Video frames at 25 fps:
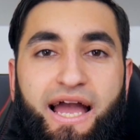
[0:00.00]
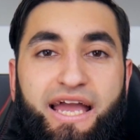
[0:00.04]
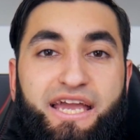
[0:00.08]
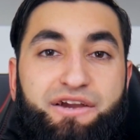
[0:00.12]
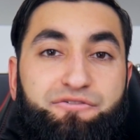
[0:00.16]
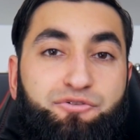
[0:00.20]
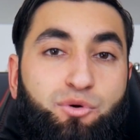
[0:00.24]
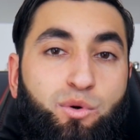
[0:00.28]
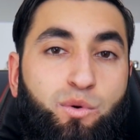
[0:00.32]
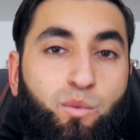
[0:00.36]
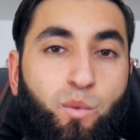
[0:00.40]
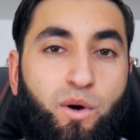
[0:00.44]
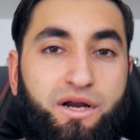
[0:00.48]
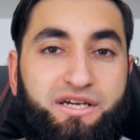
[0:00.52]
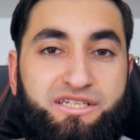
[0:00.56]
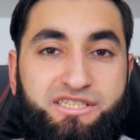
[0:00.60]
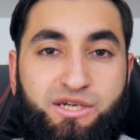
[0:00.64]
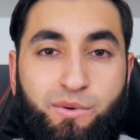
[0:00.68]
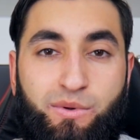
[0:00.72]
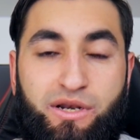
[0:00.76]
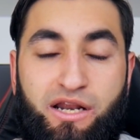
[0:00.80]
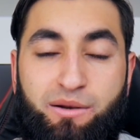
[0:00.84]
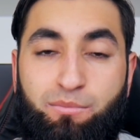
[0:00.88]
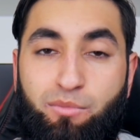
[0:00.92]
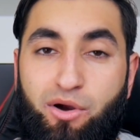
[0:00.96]
Hey everyone, what is
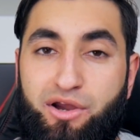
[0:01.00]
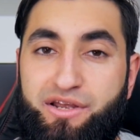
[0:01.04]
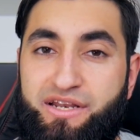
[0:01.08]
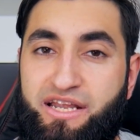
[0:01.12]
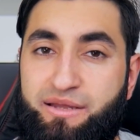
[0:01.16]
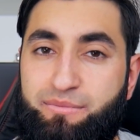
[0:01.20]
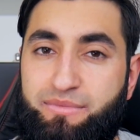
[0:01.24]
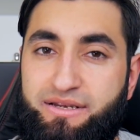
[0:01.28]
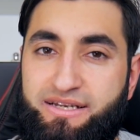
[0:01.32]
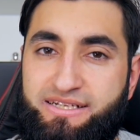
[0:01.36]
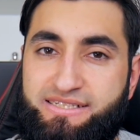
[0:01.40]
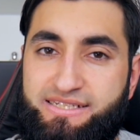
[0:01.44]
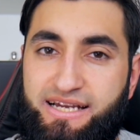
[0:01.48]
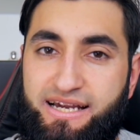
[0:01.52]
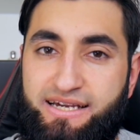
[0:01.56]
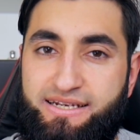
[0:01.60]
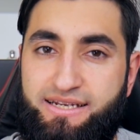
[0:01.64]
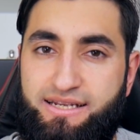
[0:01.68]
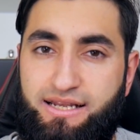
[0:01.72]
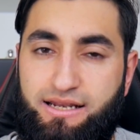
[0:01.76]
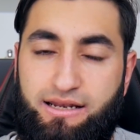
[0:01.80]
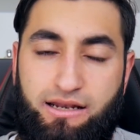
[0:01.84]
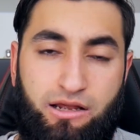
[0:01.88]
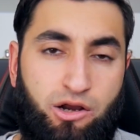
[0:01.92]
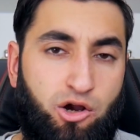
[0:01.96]
going on? My name is
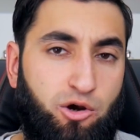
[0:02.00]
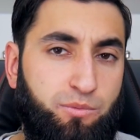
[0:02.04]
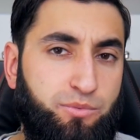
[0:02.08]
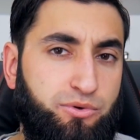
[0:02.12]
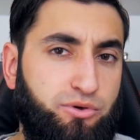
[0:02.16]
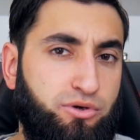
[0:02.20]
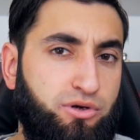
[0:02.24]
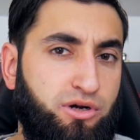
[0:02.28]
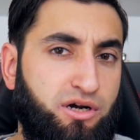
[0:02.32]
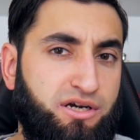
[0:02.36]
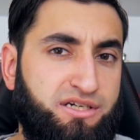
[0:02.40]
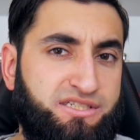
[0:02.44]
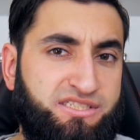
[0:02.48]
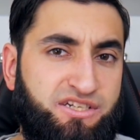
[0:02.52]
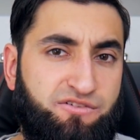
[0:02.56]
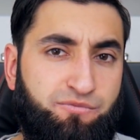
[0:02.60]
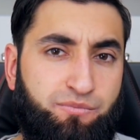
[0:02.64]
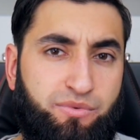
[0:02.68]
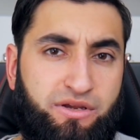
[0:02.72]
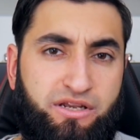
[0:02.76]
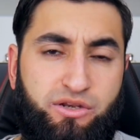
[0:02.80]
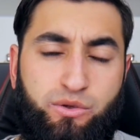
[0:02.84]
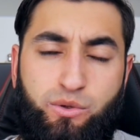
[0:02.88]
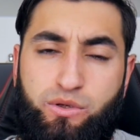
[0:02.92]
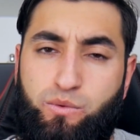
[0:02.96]
Adil and I hope you guys
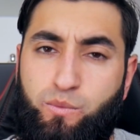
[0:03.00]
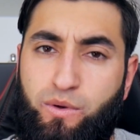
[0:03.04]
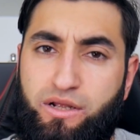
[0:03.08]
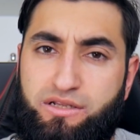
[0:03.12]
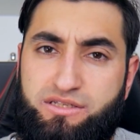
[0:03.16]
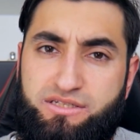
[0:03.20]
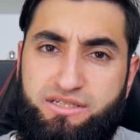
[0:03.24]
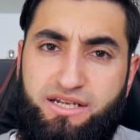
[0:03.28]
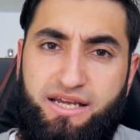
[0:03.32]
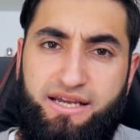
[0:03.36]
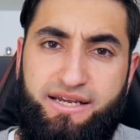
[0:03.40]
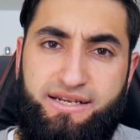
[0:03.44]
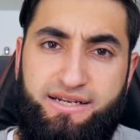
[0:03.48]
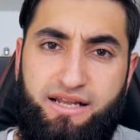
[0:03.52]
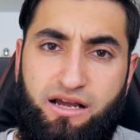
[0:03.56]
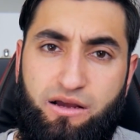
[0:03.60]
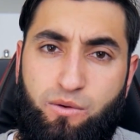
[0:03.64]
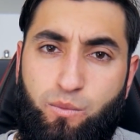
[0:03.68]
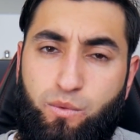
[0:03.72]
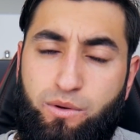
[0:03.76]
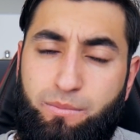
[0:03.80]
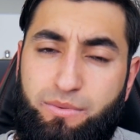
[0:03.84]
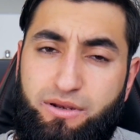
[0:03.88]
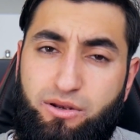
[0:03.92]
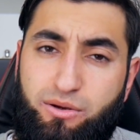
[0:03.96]
have been doing well today. Now,
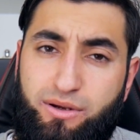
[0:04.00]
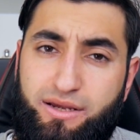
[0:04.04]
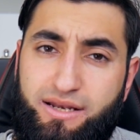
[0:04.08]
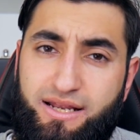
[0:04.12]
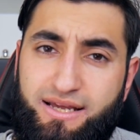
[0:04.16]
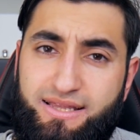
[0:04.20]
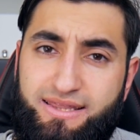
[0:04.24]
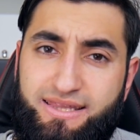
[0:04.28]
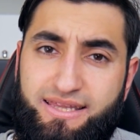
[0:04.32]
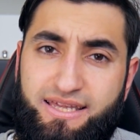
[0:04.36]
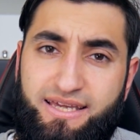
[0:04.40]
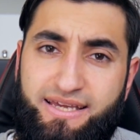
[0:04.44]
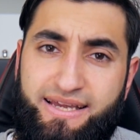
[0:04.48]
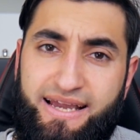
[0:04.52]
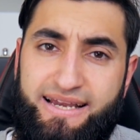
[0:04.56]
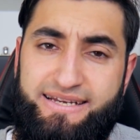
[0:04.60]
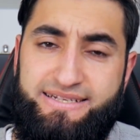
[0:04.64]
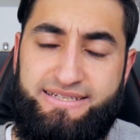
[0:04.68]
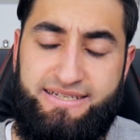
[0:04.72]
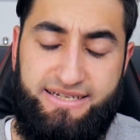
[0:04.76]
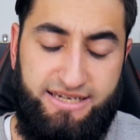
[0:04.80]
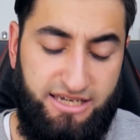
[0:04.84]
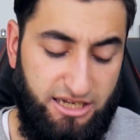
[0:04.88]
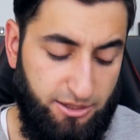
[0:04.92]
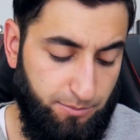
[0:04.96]
we'll be looking at the
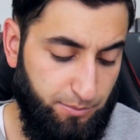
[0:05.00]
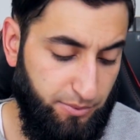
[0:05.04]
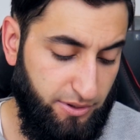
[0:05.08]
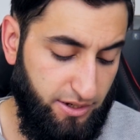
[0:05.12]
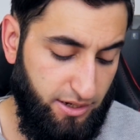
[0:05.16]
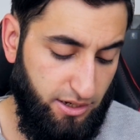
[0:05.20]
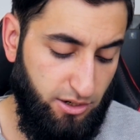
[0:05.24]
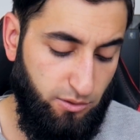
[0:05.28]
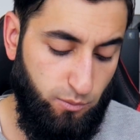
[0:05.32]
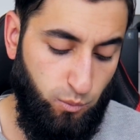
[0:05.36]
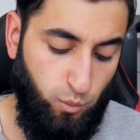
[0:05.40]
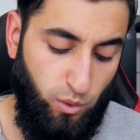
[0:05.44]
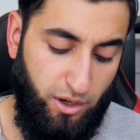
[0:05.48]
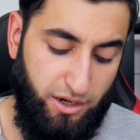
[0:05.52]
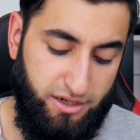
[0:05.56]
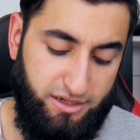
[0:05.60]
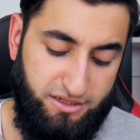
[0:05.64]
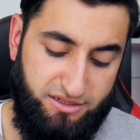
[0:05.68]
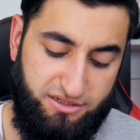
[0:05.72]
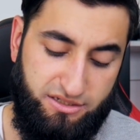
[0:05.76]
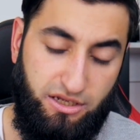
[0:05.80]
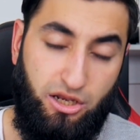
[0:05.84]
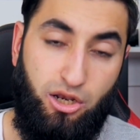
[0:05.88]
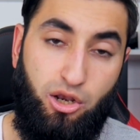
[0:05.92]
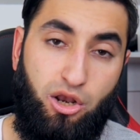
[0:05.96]
Gatekeeper
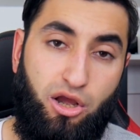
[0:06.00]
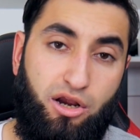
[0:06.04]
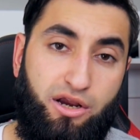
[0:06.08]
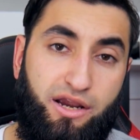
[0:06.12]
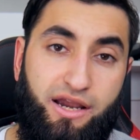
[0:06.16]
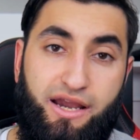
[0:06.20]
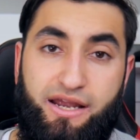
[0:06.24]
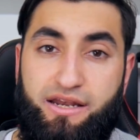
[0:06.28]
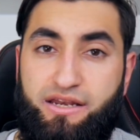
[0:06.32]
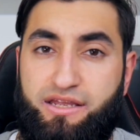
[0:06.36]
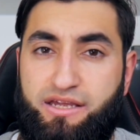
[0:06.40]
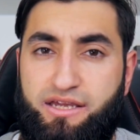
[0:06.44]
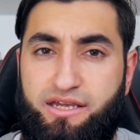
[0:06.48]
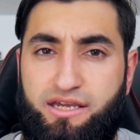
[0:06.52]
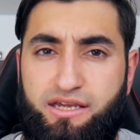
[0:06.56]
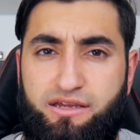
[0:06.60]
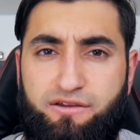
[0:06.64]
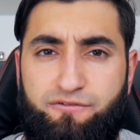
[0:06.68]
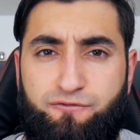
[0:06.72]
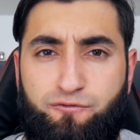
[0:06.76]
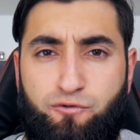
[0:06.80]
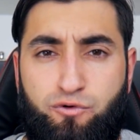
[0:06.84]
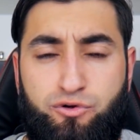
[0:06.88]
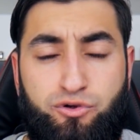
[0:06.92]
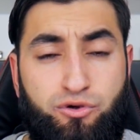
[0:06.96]
wireless lock and
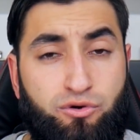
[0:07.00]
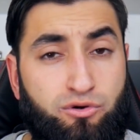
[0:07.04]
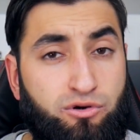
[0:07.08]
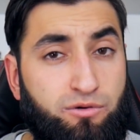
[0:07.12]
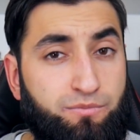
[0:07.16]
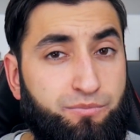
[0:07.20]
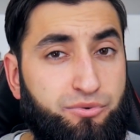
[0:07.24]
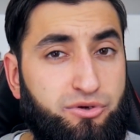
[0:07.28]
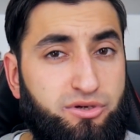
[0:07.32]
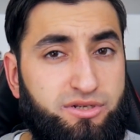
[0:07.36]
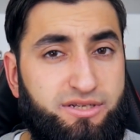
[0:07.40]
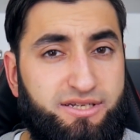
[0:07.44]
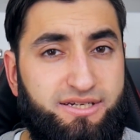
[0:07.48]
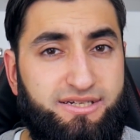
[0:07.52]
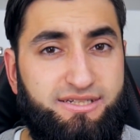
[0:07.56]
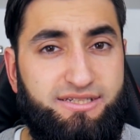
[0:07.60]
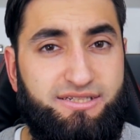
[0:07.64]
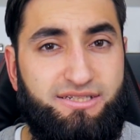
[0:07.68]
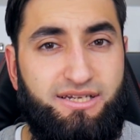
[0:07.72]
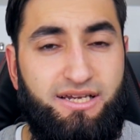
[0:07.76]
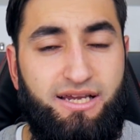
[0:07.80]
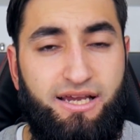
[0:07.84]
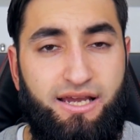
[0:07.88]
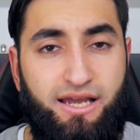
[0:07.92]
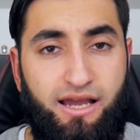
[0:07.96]
key for your
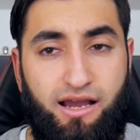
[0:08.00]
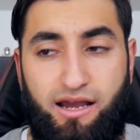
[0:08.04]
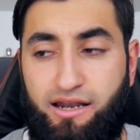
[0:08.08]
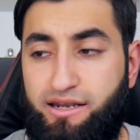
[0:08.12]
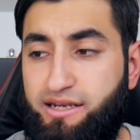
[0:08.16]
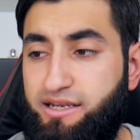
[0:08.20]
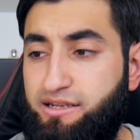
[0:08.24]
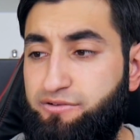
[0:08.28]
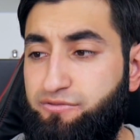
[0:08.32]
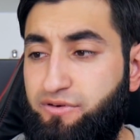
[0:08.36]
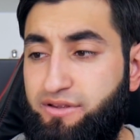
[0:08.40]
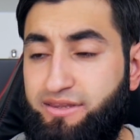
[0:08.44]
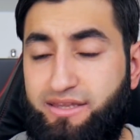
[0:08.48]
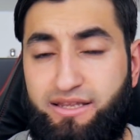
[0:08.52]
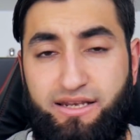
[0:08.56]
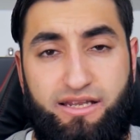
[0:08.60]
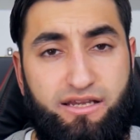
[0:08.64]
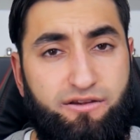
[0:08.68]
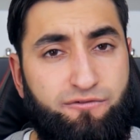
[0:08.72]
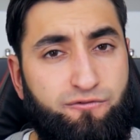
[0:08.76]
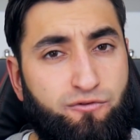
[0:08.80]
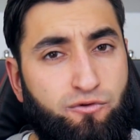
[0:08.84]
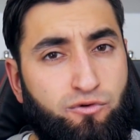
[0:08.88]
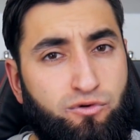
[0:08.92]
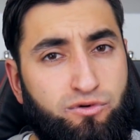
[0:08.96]
computers. I'll leave the
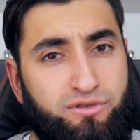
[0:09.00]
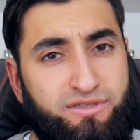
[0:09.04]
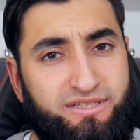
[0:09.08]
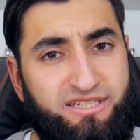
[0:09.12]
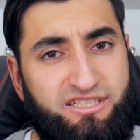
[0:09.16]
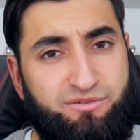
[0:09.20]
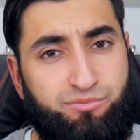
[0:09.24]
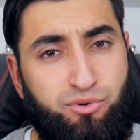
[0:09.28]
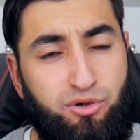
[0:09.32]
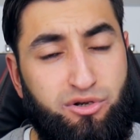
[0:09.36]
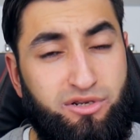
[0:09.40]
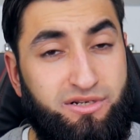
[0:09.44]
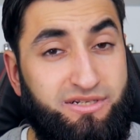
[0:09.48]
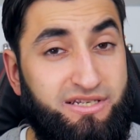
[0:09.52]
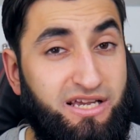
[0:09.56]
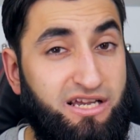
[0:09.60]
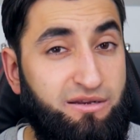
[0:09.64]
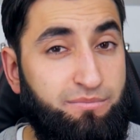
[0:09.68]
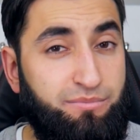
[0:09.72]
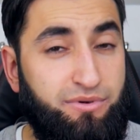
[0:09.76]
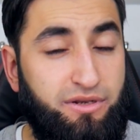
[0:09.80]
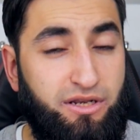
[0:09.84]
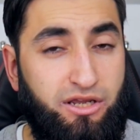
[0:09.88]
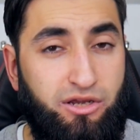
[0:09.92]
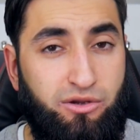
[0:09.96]
link for this product
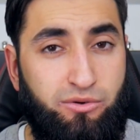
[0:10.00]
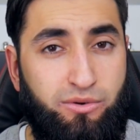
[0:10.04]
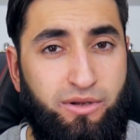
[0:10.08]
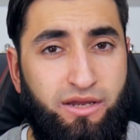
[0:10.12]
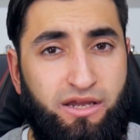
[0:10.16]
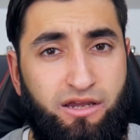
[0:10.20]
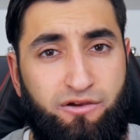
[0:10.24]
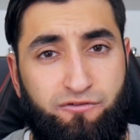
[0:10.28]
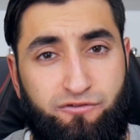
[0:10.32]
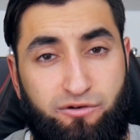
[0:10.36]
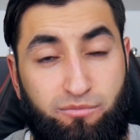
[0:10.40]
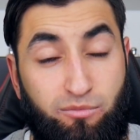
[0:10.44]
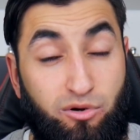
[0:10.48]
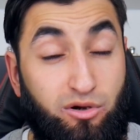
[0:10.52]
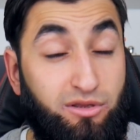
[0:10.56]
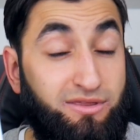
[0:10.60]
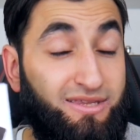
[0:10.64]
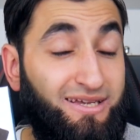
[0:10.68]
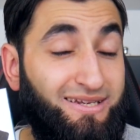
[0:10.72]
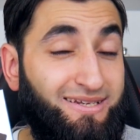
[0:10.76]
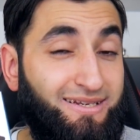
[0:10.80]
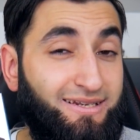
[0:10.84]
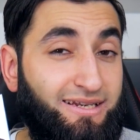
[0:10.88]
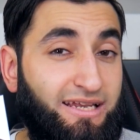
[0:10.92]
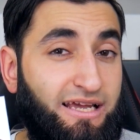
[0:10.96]
down below from
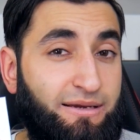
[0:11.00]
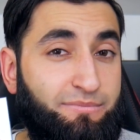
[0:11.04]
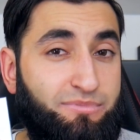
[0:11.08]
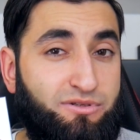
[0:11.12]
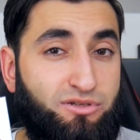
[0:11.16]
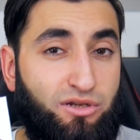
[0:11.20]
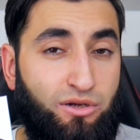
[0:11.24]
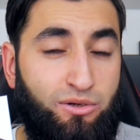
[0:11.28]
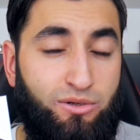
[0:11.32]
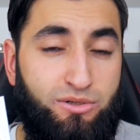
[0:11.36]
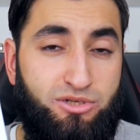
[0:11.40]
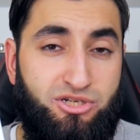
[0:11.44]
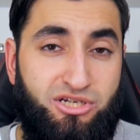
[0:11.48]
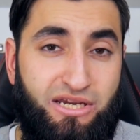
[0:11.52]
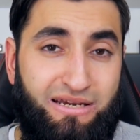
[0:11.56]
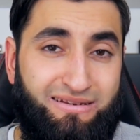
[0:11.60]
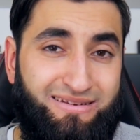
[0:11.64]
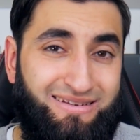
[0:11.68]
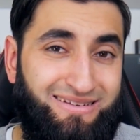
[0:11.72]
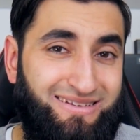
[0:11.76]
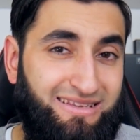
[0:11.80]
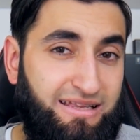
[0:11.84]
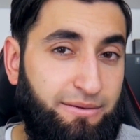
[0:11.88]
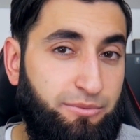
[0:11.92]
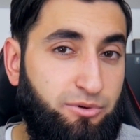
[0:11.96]
Untethered Labs. So huge
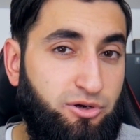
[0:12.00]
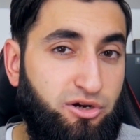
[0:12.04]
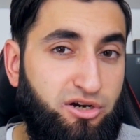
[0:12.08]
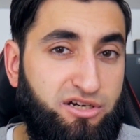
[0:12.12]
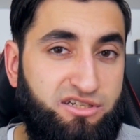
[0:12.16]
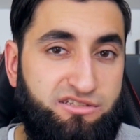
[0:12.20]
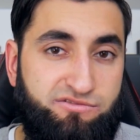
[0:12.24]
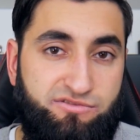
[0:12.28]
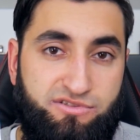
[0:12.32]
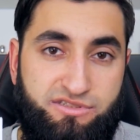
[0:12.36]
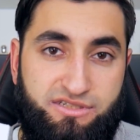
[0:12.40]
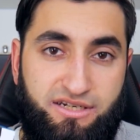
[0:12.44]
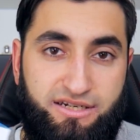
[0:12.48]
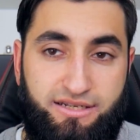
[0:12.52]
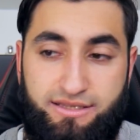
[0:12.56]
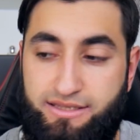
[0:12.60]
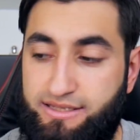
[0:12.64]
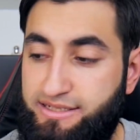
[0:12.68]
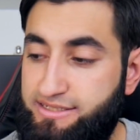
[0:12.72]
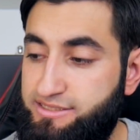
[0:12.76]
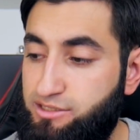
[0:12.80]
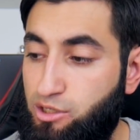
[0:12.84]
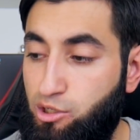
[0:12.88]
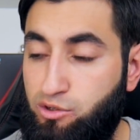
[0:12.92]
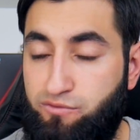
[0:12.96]
shout out to them guys for sending
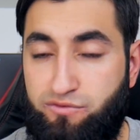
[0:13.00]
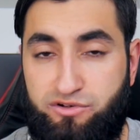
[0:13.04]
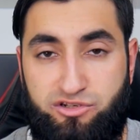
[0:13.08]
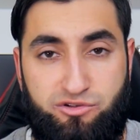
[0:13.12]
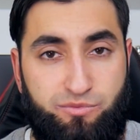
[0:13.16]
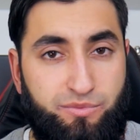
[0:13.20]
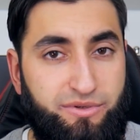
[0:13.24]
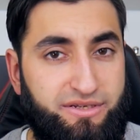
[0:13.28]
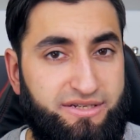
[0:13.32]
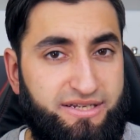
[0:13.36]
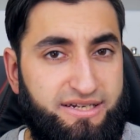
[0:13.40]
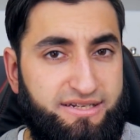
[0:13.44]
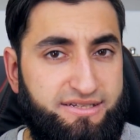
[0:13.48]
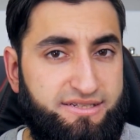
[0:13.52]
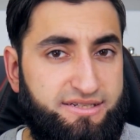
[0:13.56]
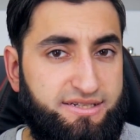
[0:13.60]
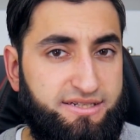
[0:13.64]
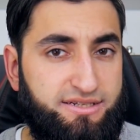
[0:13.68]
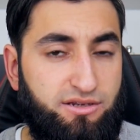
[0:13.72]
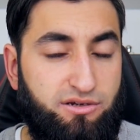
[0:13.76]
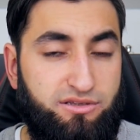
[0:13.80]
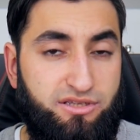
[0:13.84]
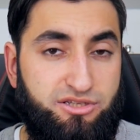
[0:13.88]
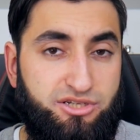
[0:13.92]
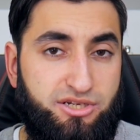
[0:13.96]
this over to be
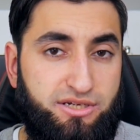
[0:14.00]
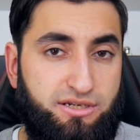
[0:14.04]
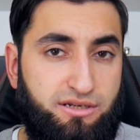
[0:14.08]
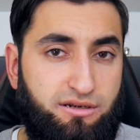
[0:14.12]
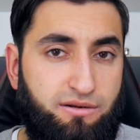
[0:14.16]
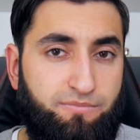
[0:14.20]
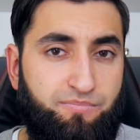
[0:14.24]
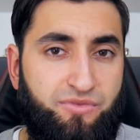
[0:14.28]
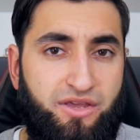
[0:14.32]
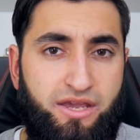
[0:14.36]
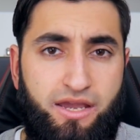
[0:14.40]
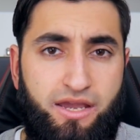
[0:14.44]
tested on the channel.